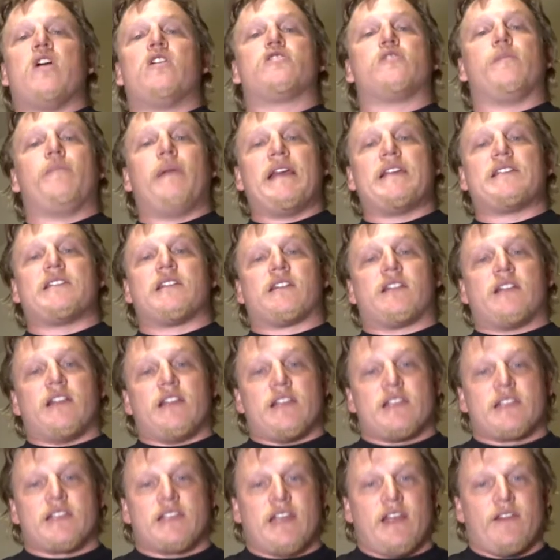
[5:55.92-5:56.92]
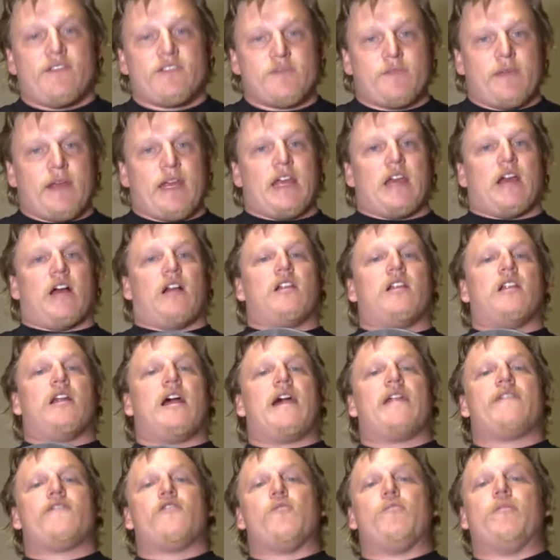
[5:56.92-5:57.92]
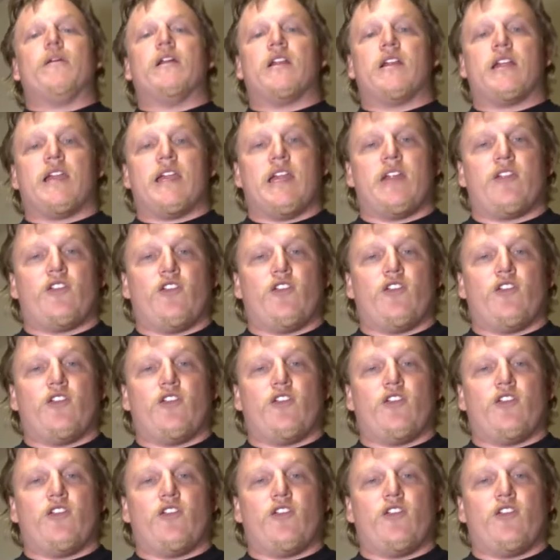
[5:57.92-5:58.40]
So basically, this gives me a lot of ability